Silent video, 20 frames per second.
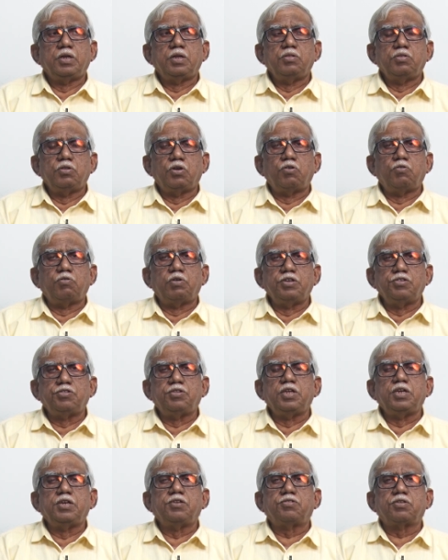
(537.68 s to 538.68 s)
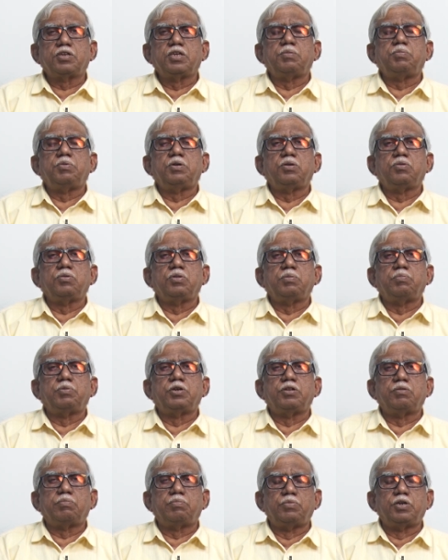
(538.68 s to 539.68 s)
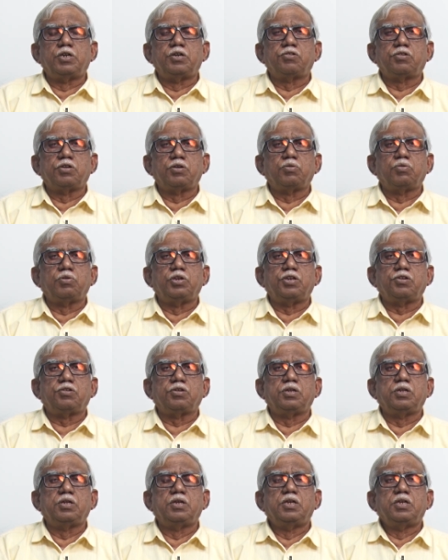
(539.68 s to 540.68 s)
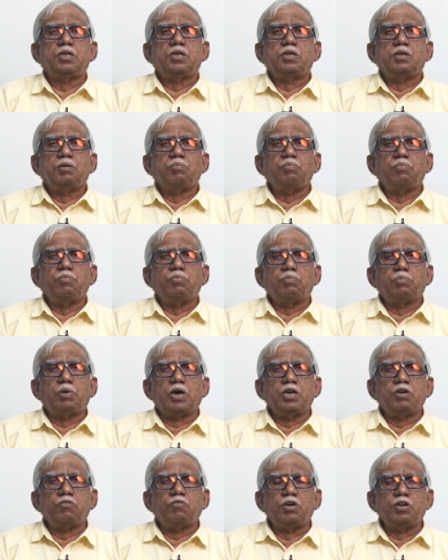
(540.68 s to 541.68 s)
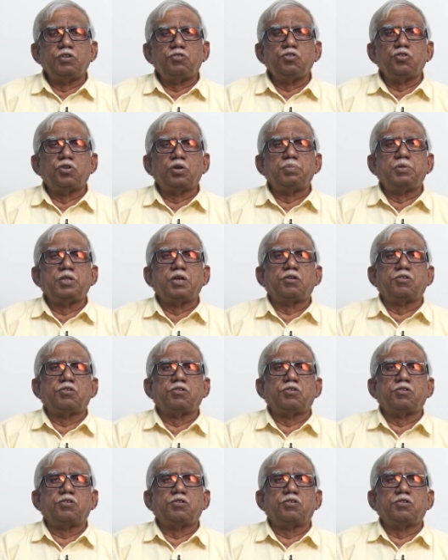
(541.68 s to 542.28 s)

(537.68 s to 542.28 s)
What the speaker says: Now once they escape into the blood circulation, by virtue of the